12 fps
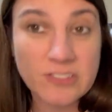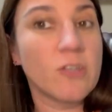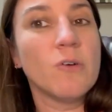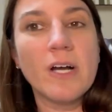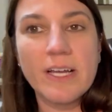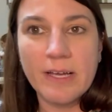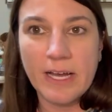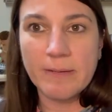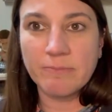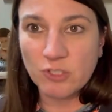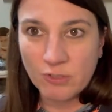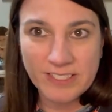So
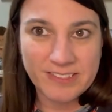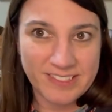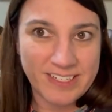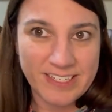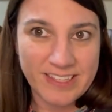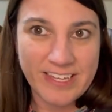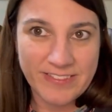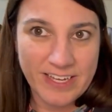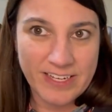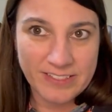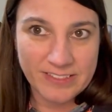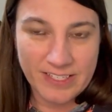I'm trusting that
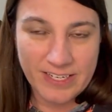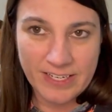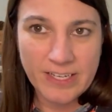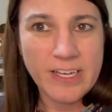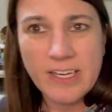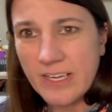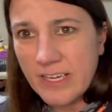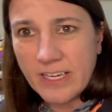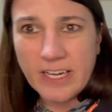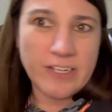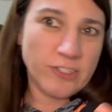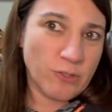that is a
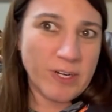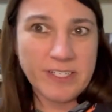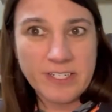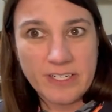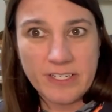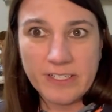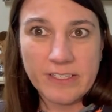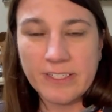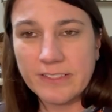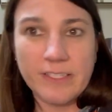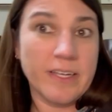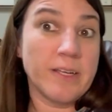kind of trendy,
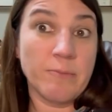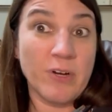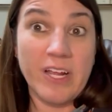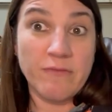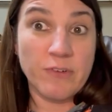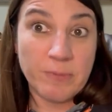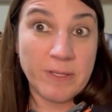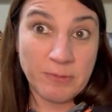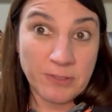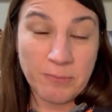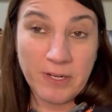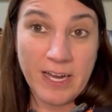exciting brand for
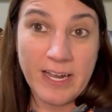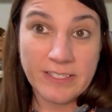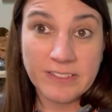people to buy.